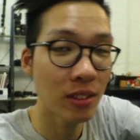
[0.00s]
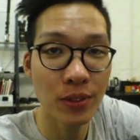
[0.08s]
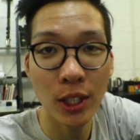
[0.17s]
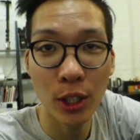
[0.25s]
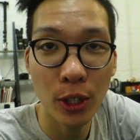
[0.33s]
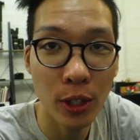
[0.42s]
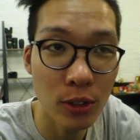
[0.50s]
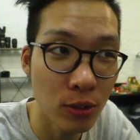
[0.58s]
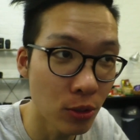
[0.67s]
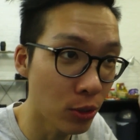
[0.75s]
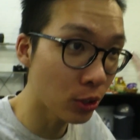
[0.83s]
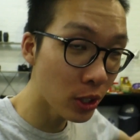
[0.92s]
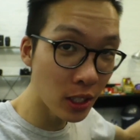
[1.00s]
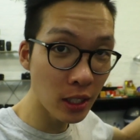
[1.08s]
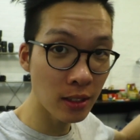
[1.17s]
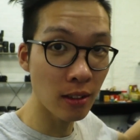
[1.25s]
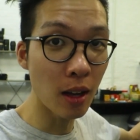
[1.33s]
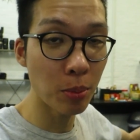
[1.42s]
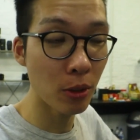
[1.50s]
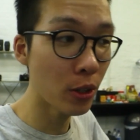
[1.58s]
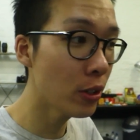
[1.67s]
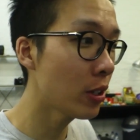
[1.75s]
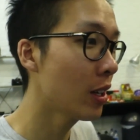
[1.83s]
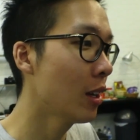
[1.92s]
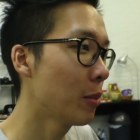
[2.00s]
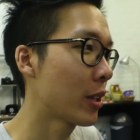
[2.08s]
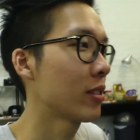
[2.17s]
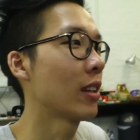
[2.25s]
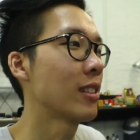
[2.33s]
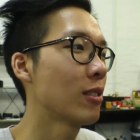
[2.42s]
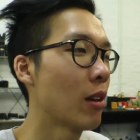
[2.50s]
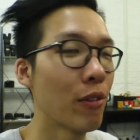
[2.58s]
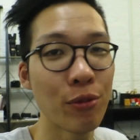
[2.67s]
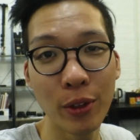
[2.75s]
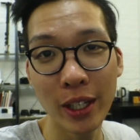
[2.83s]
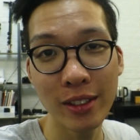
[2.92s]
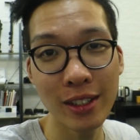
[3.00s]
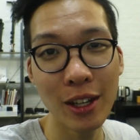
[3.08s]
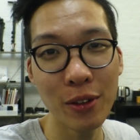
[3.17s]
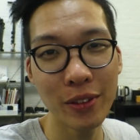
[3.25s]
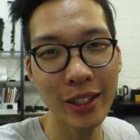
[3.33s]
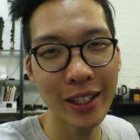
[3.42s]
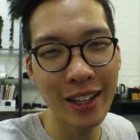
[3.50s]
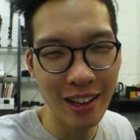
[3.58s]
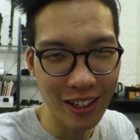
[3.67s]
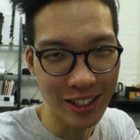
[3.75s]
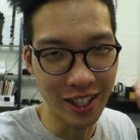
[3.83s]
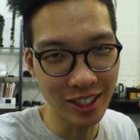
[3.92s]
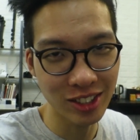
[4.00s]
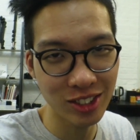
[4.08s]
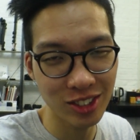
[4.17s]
this video to uni to upload because I still have free internet over there. Yes.